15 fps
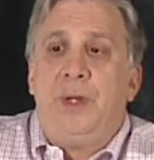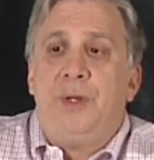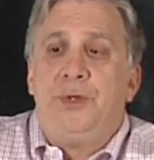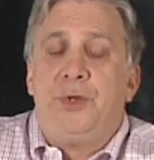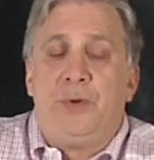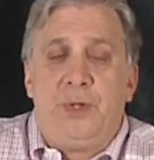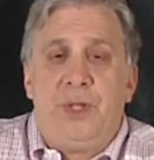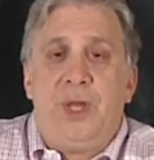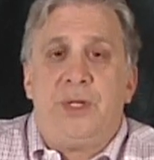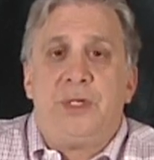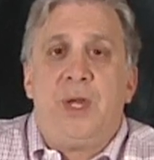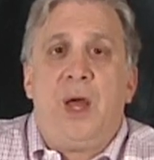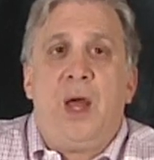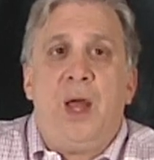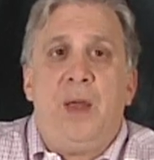During that
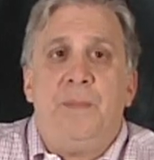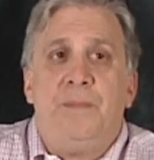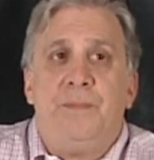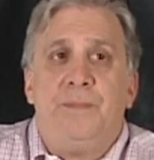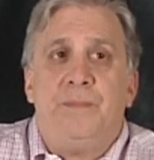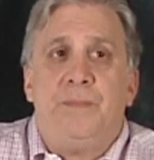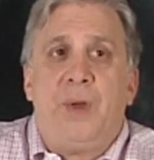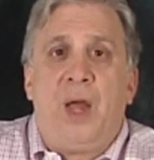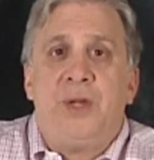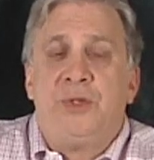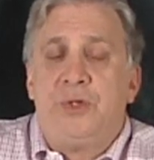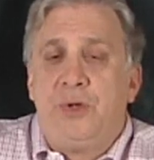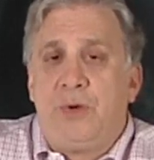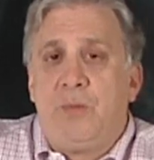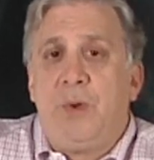time, I
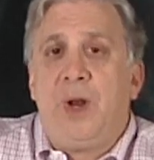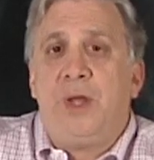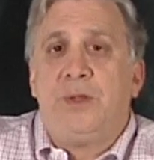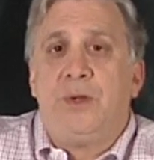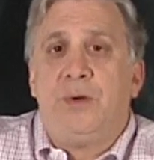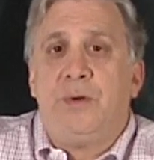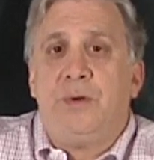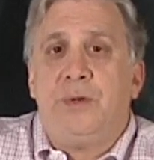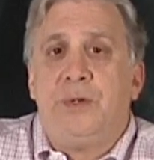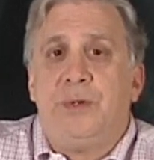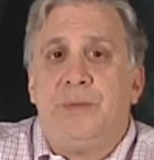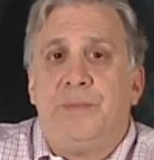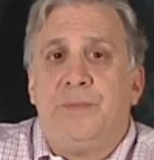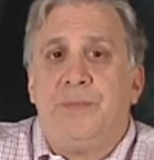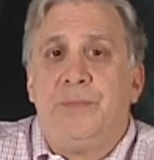took what I learned,
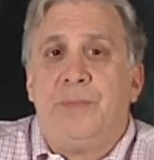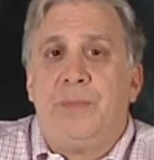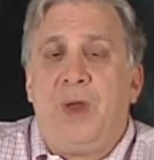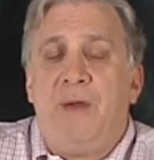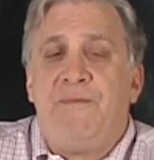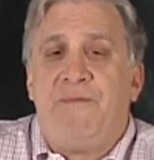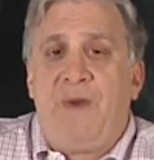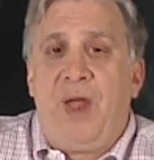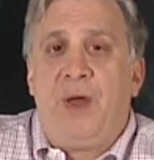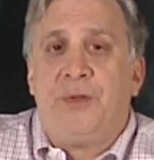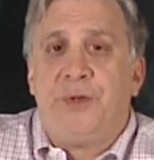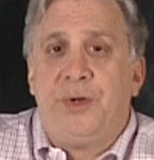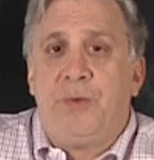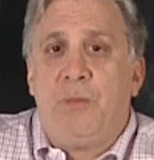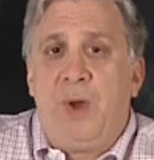I
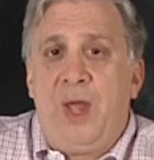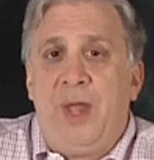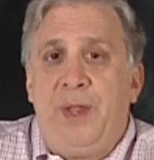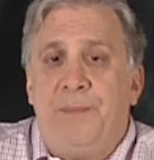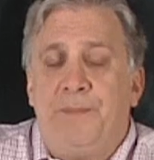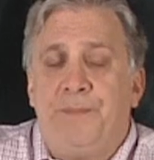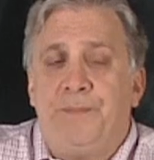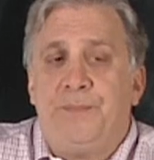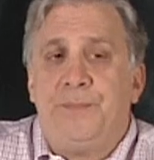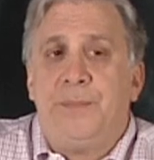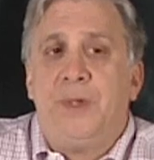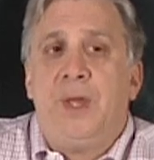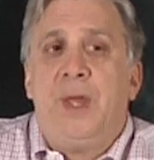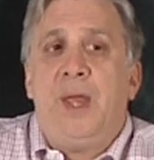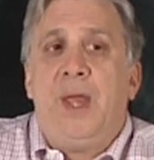filed it away,
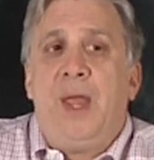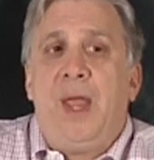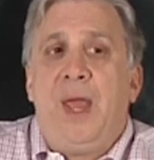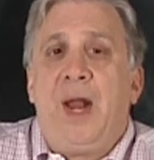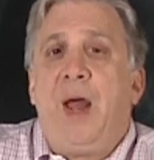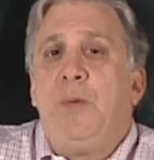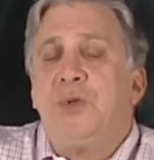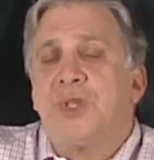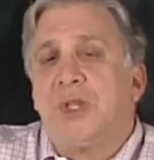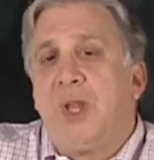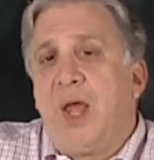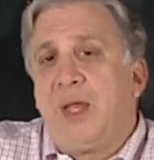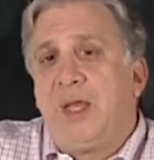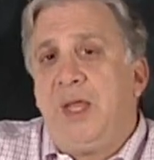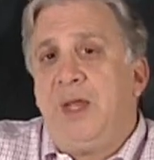and I was
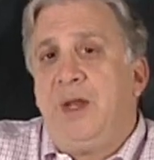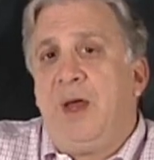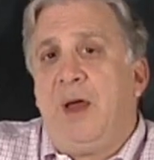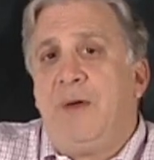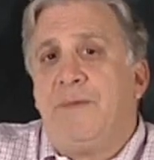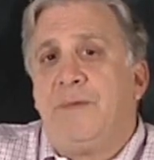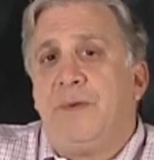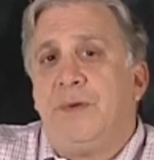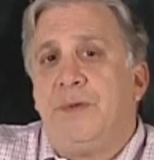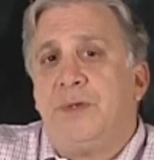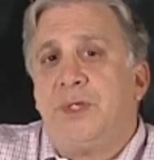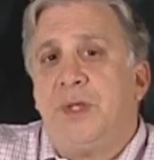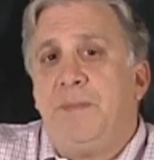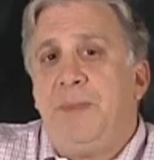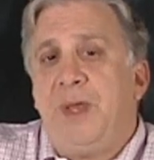lucky enough
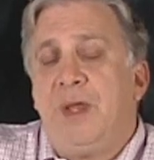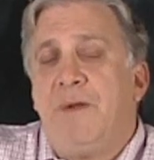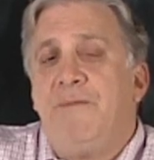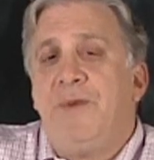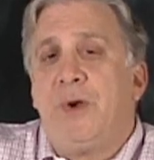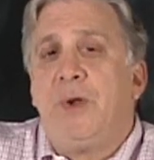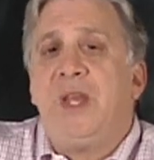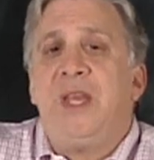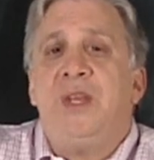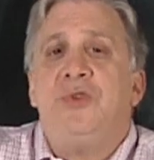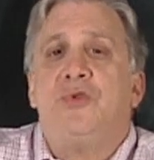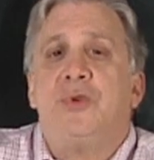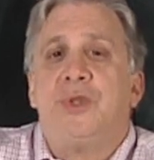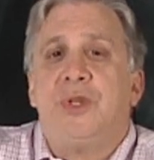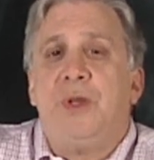to be at a very
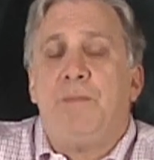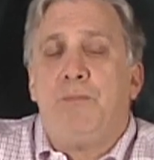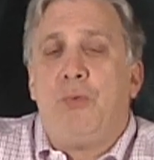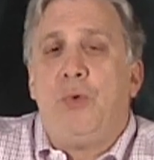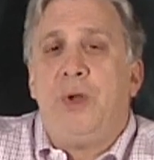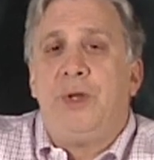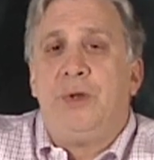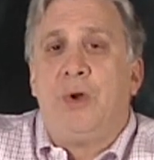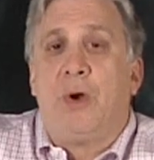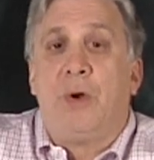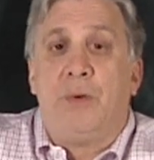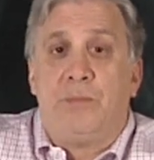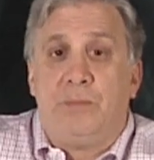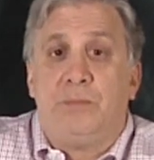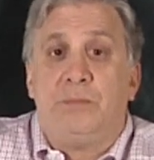interesting point in
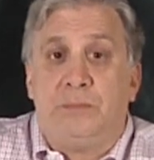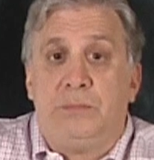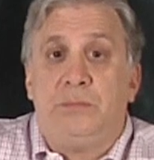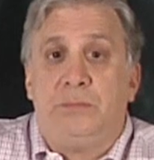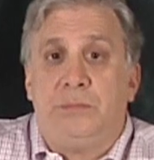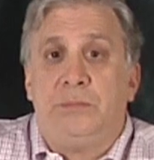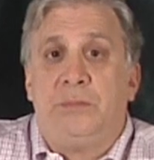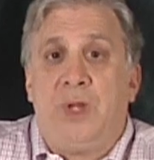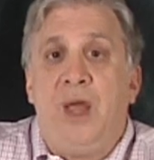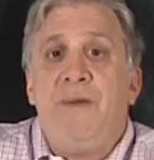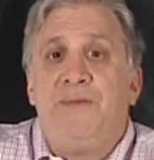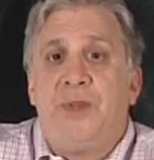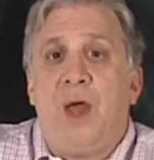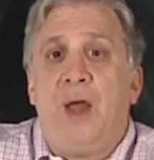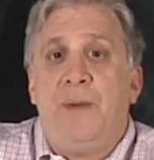our
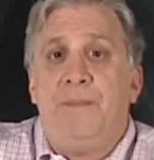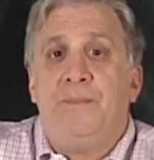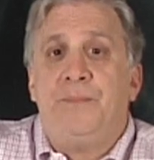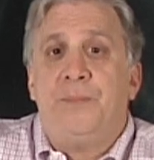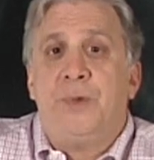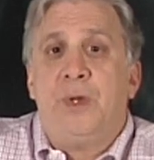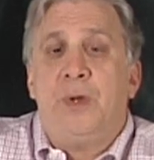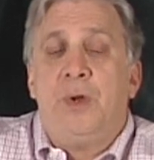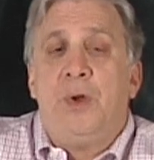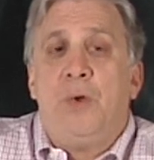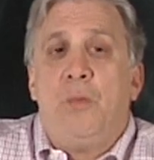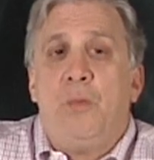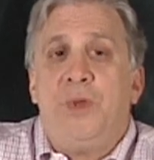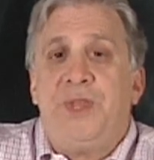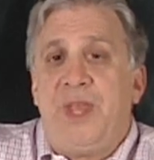lifetime
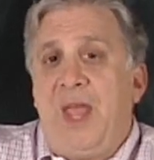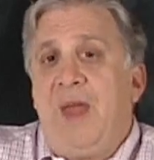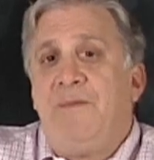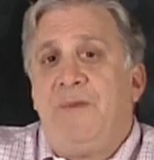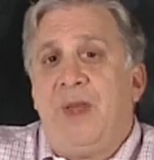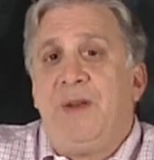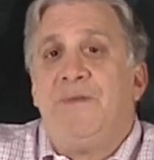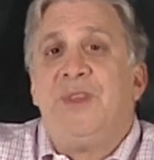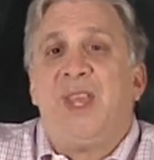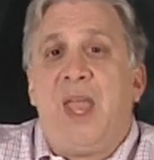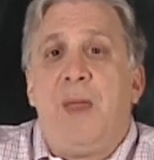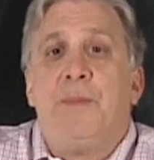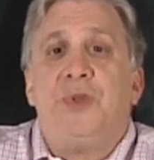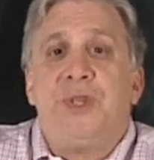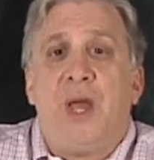with the advent of the
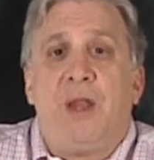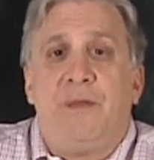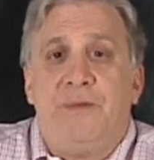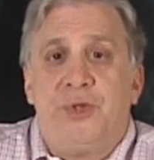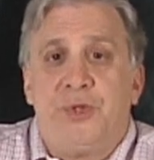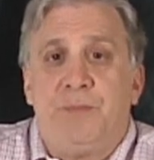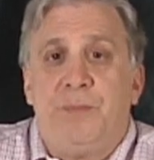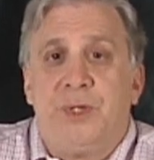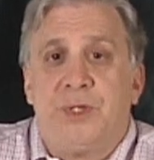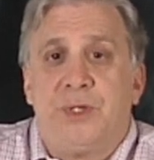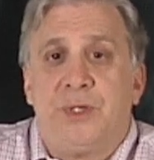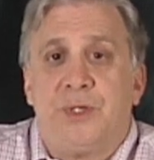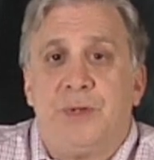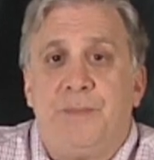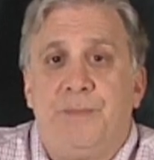cable television
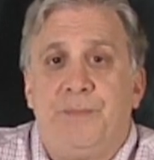business.